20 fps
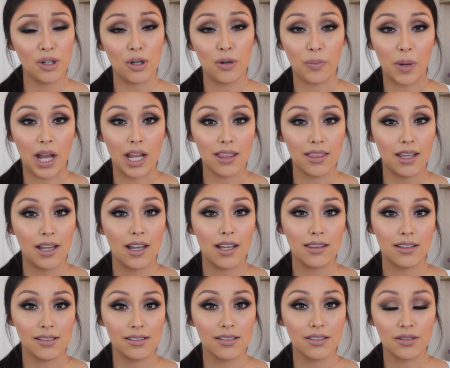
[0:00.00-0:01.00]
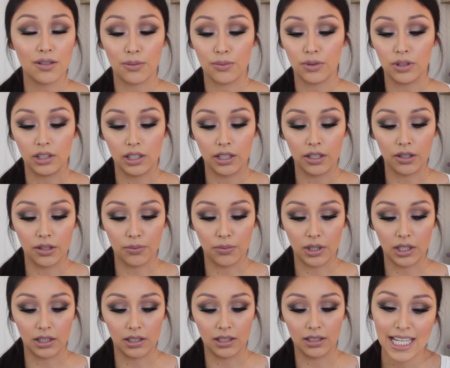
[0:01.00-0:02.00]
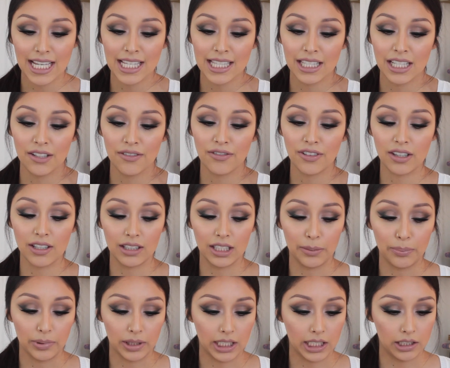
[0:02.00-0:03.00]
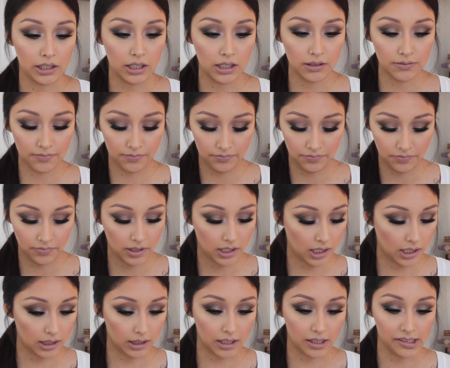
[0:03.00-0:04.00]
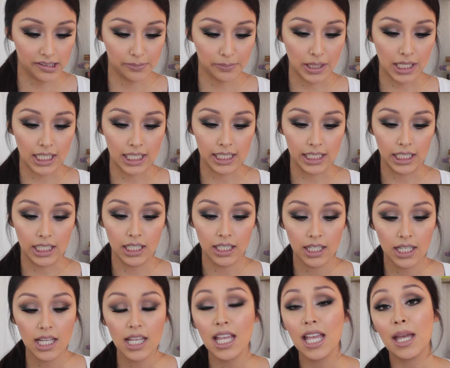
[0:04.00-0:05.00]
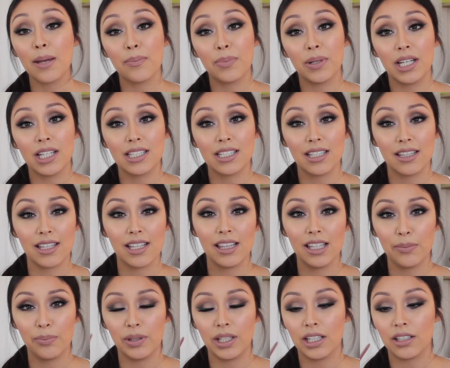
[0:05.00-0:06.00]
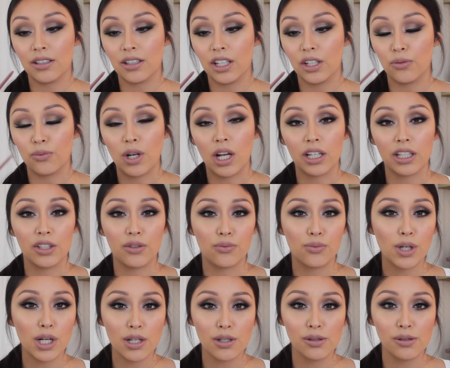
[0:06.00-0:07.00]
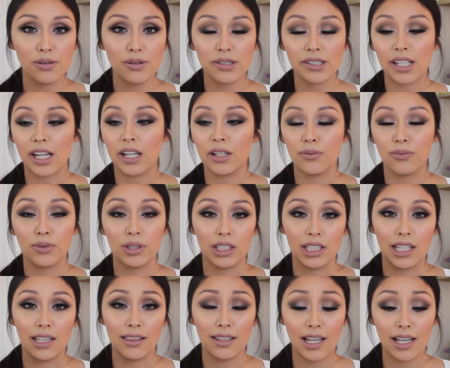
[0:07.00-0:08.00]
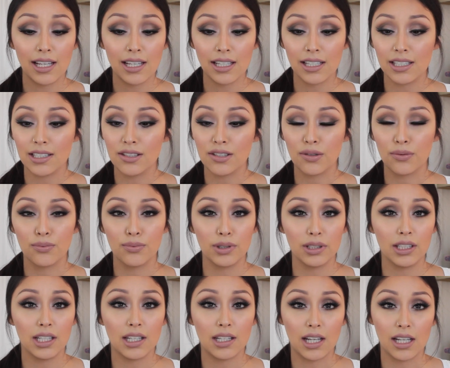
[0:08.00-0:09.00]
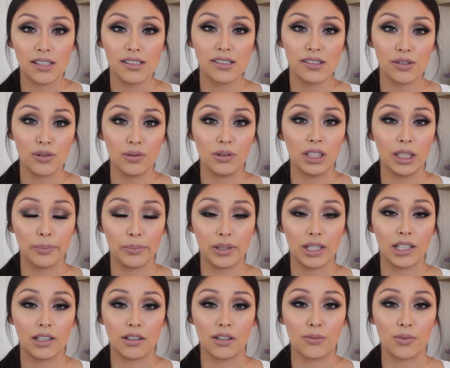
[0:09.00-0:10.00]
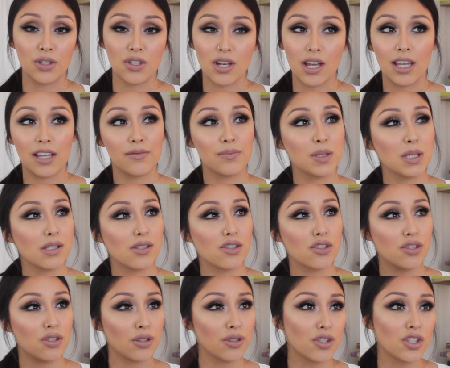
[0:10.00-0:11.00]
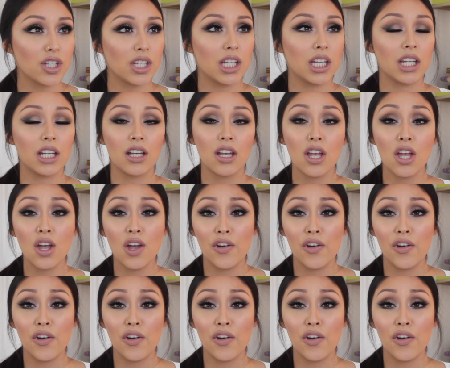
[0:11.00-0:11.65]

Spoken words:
you don't mind that, this is a really good one. And then for the lip liner, lost my lid, but the lip liner in Rock and Rose I really like. It's a really nice nude lip liner, which I have been searching